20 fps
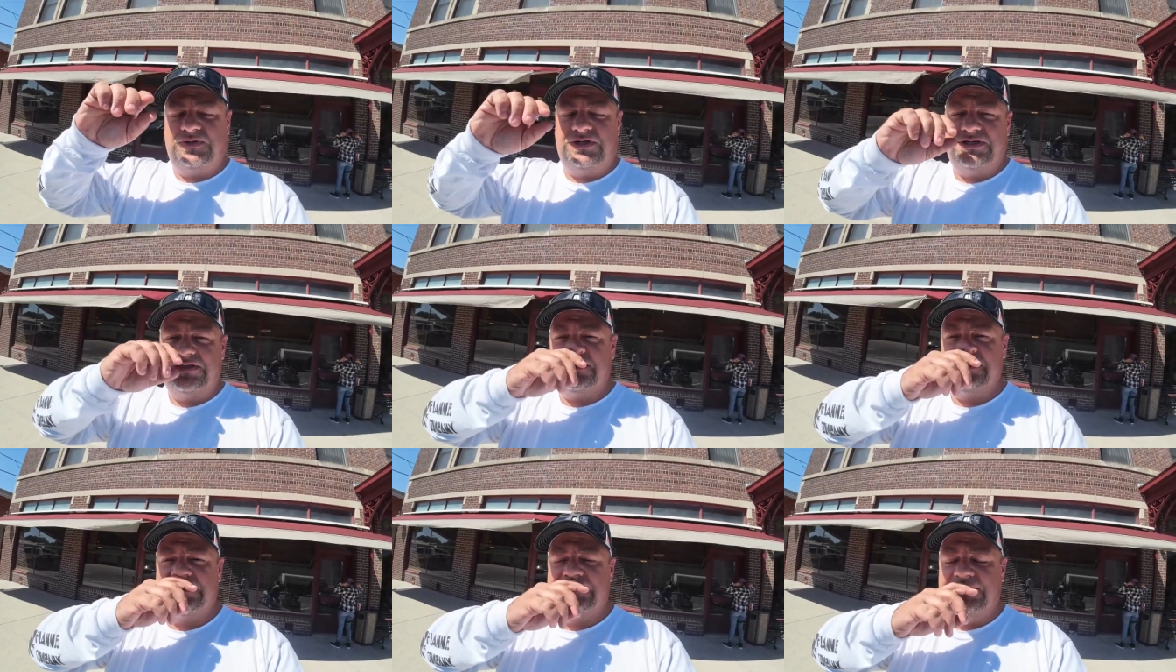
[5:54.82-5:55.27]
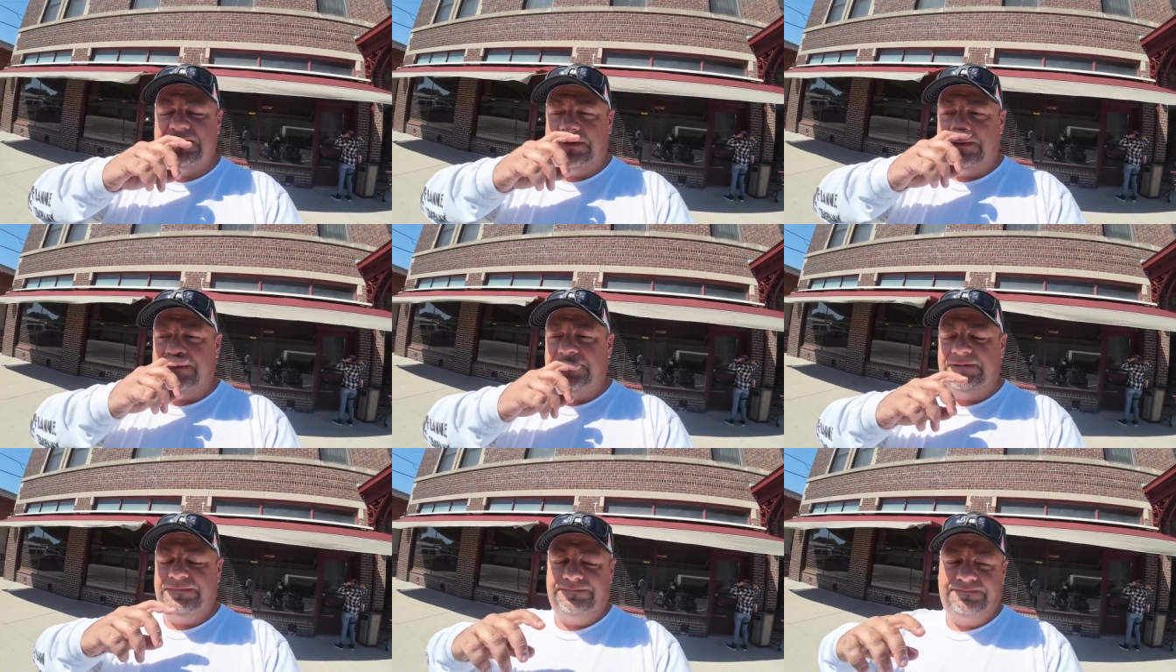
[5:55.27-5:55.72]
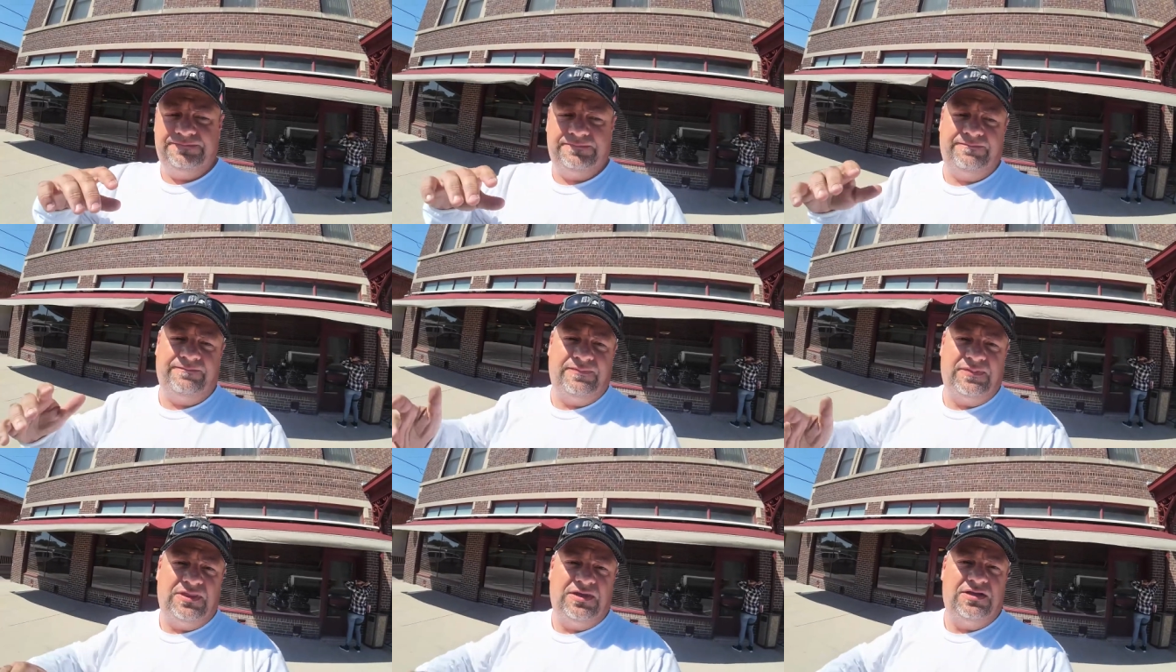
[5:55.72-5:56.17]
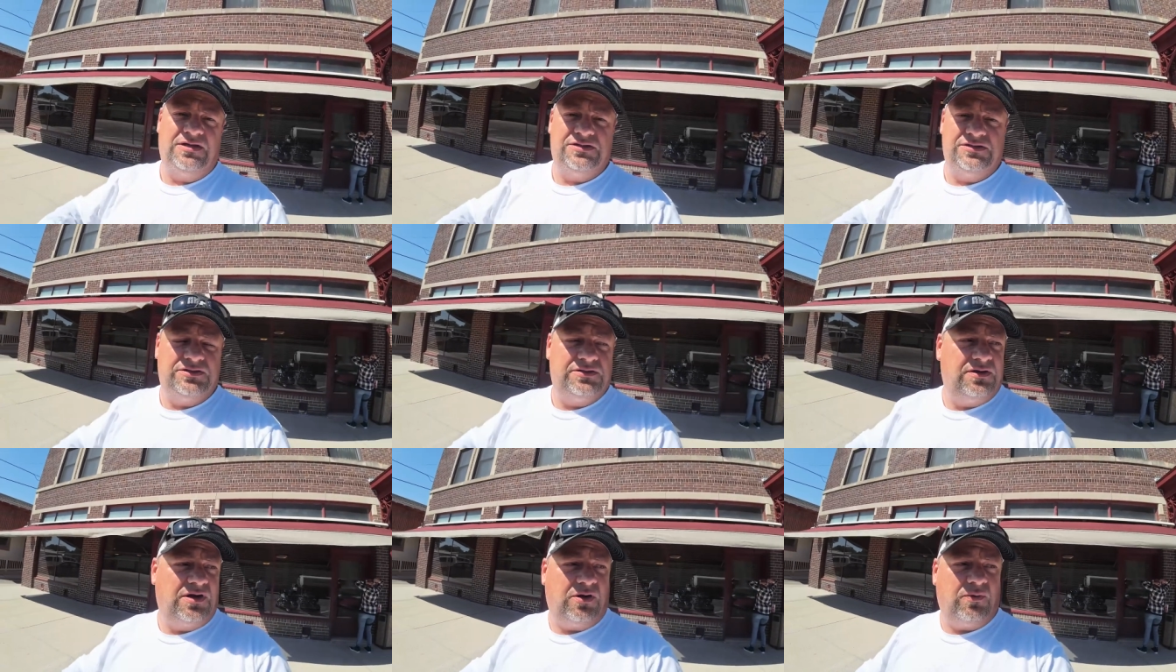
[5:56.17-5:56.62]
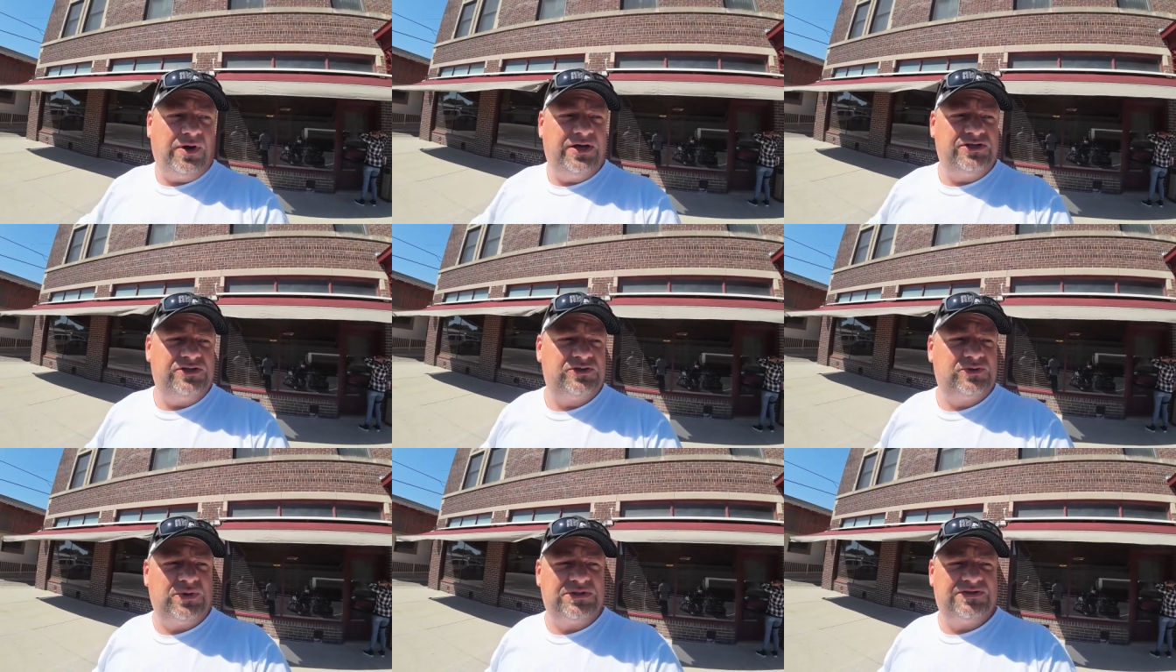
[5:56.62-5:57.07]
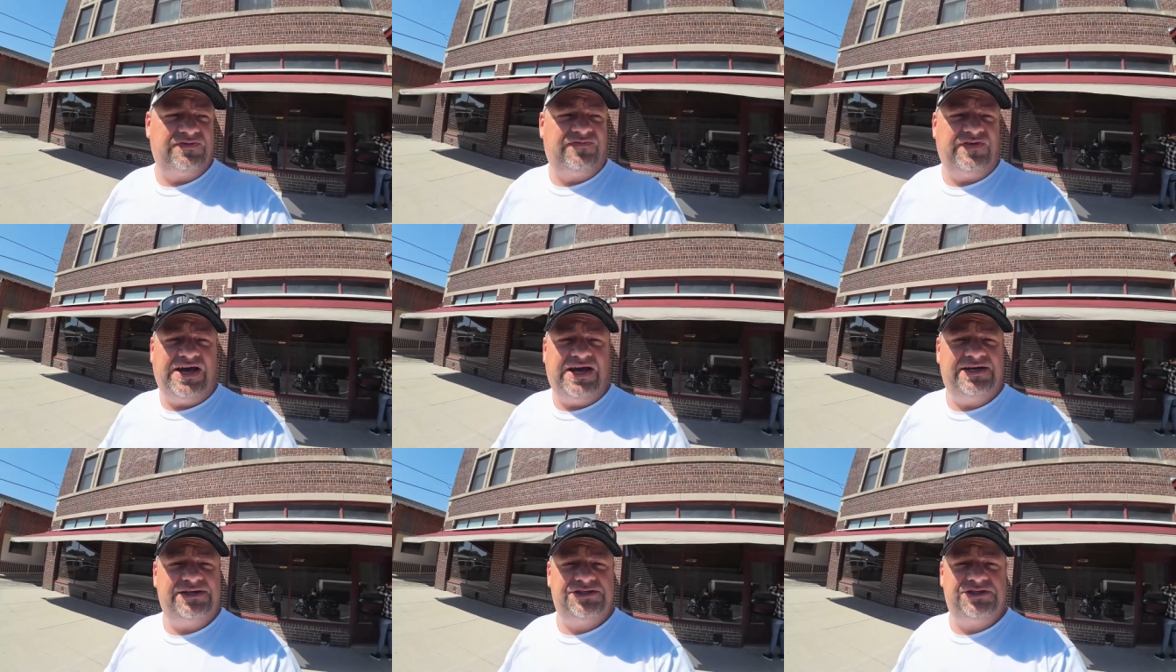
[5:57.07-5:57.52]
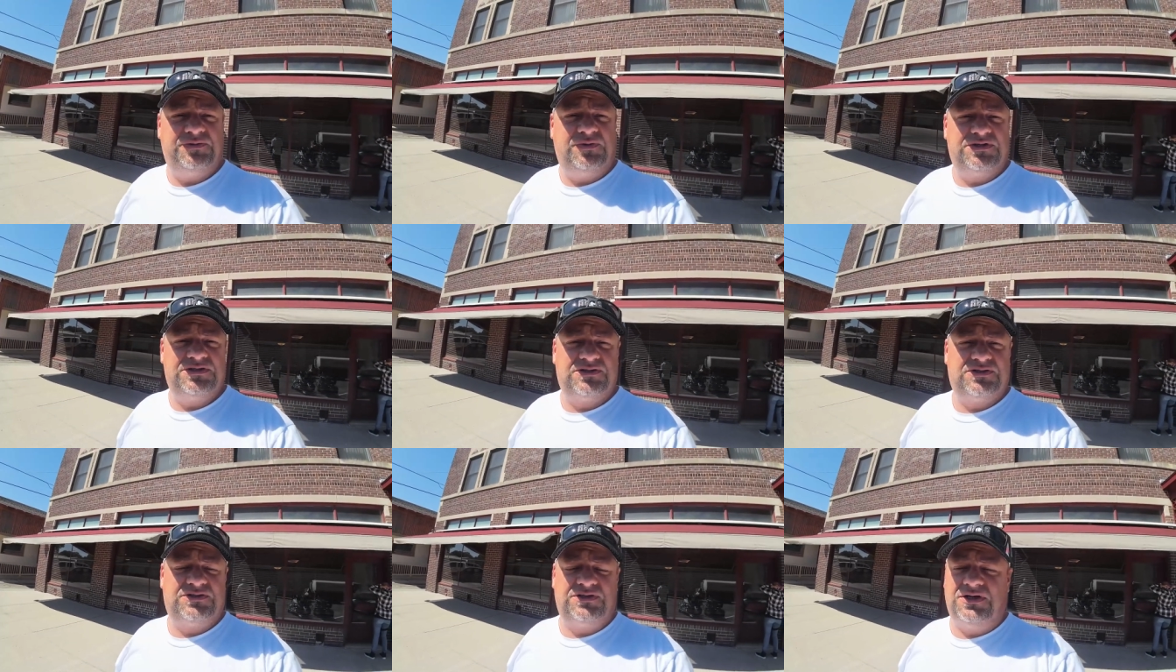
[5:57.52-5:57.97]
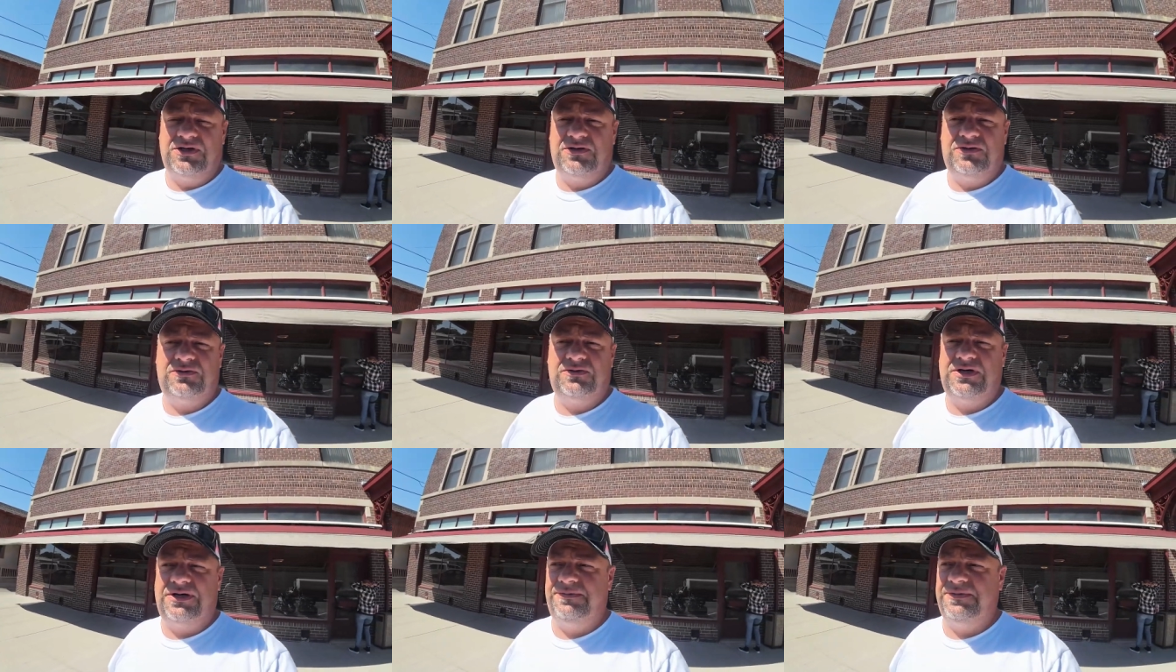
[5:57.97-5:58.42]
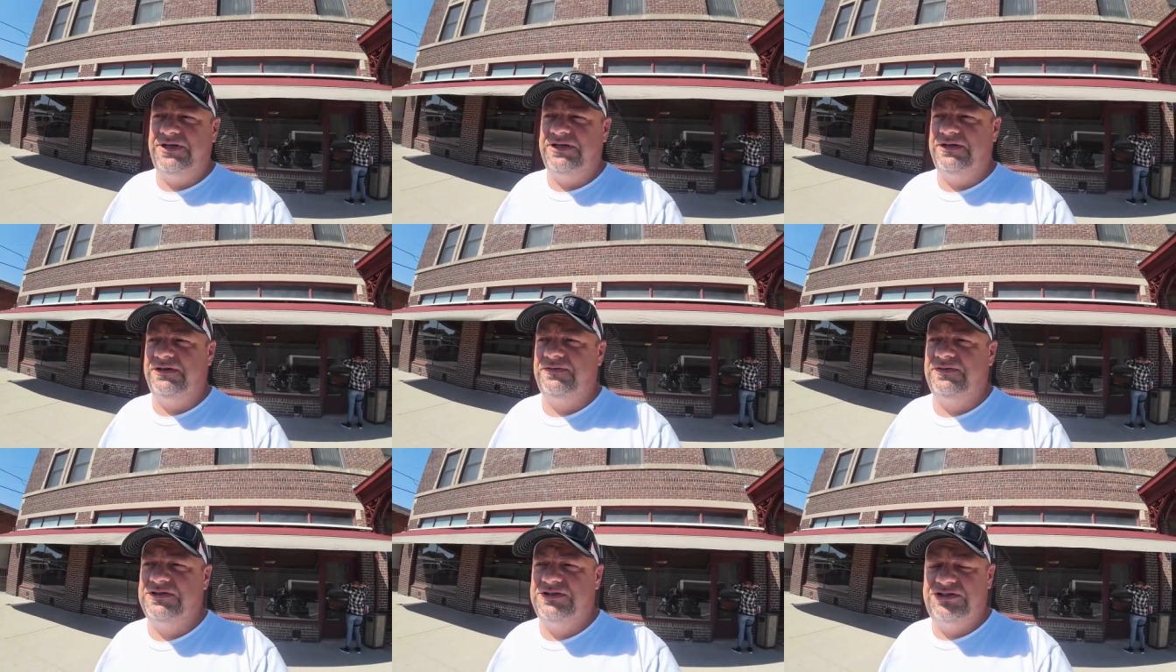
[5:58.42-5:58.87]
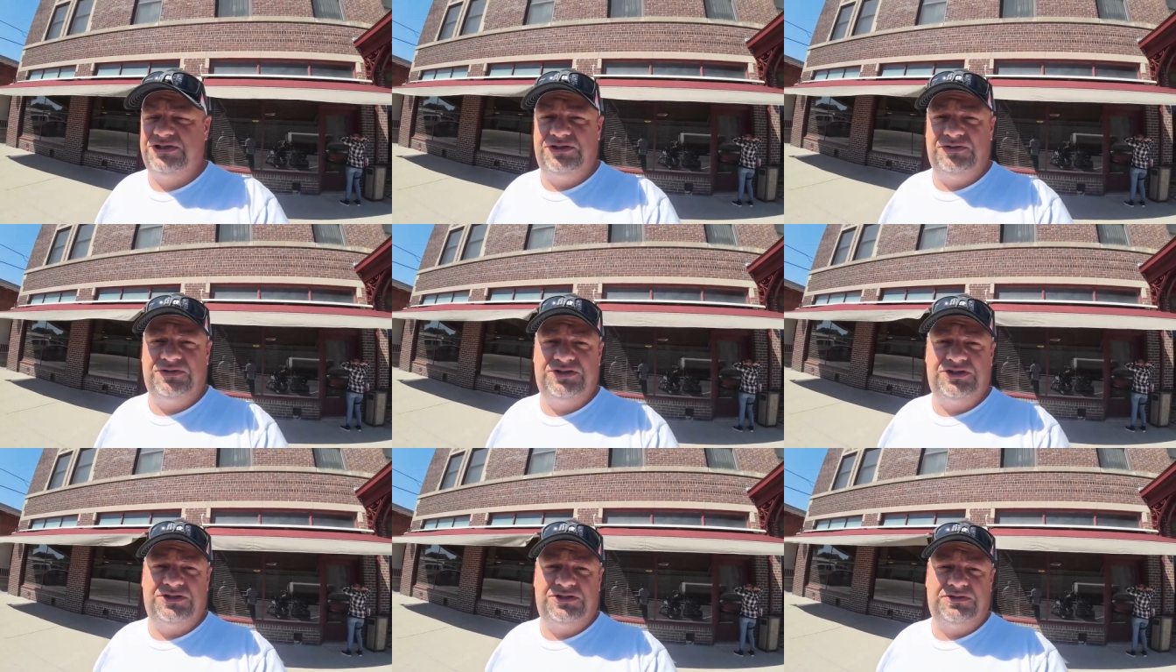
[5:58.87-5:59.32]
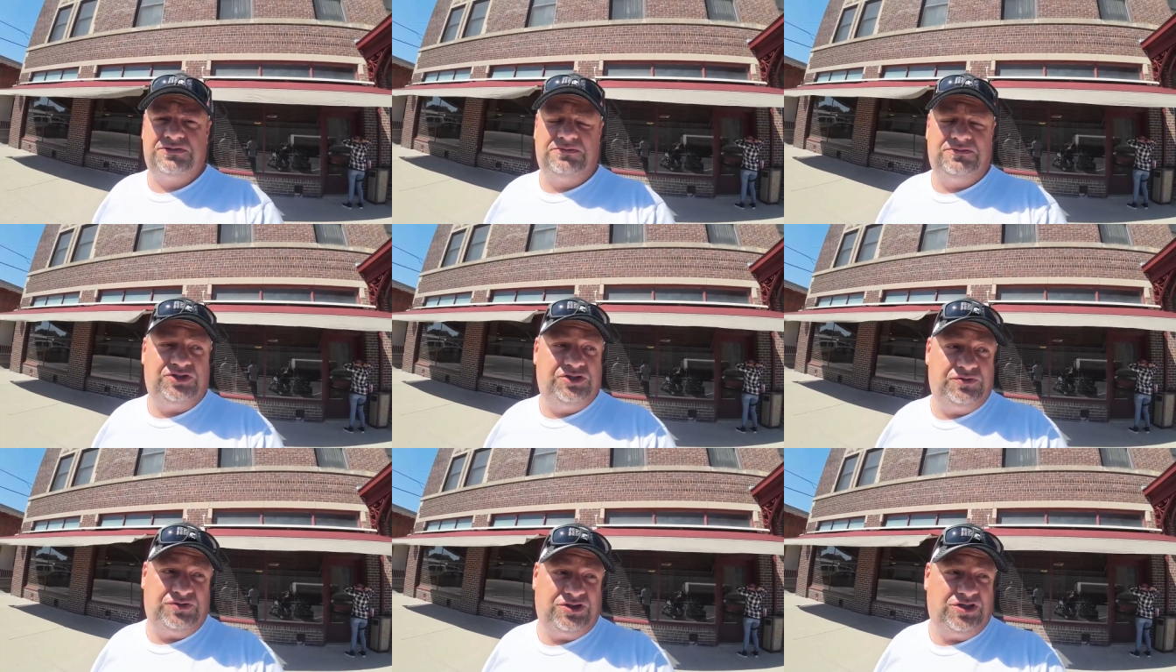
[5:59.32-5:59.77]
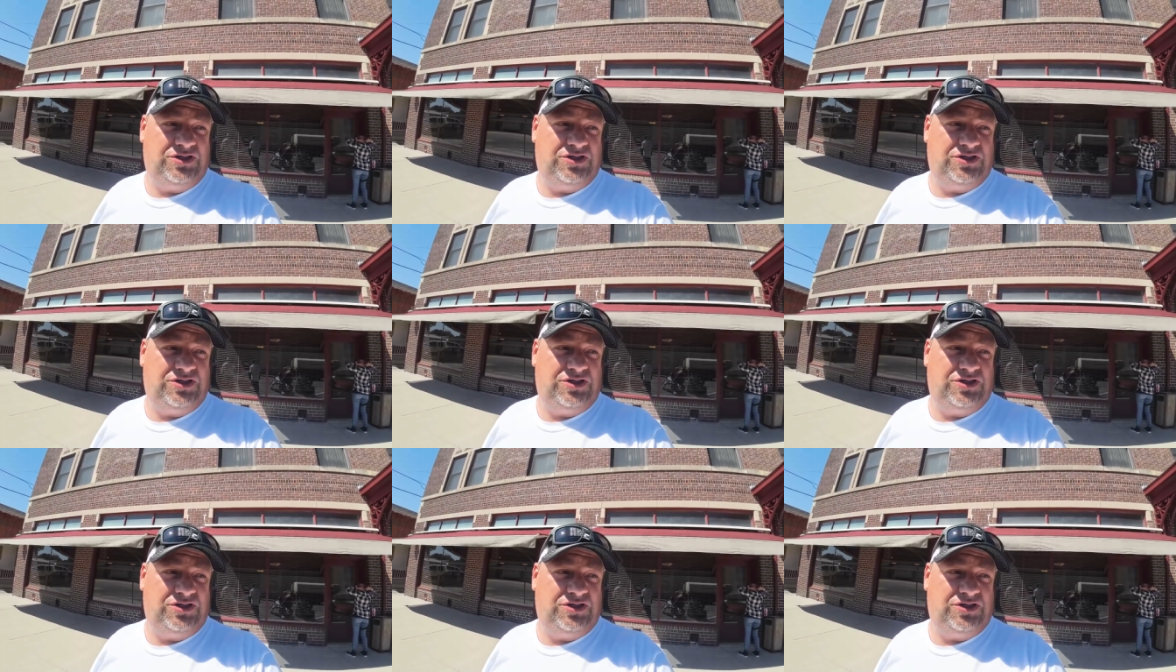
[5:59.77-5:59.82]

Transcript: was our waitress wasn't fast. She wasn't slow. I mean, it was she was just she was